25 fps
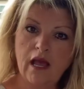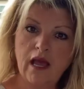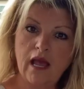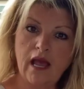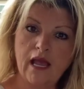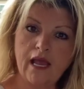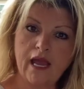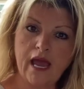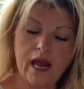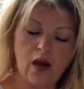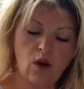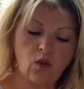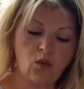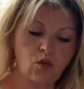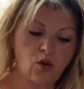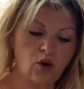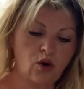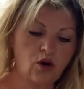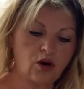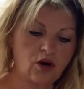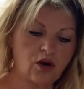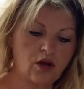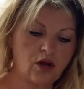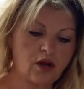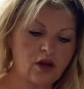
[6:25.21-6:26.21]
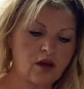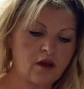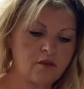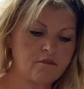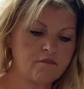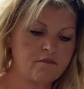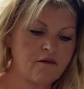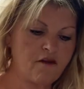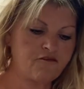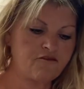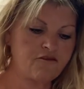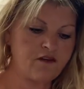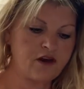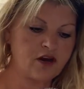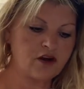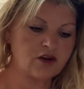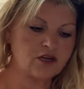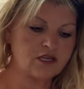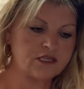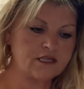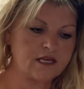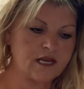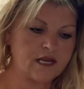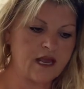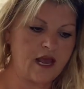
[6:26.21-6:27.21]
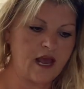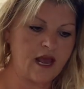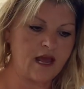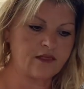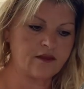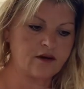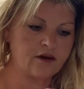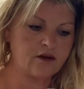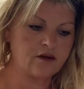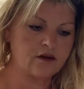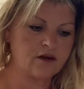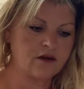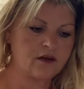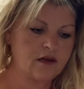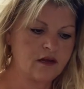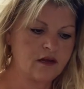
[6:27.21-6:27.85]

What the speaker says: and kind of work my fingers together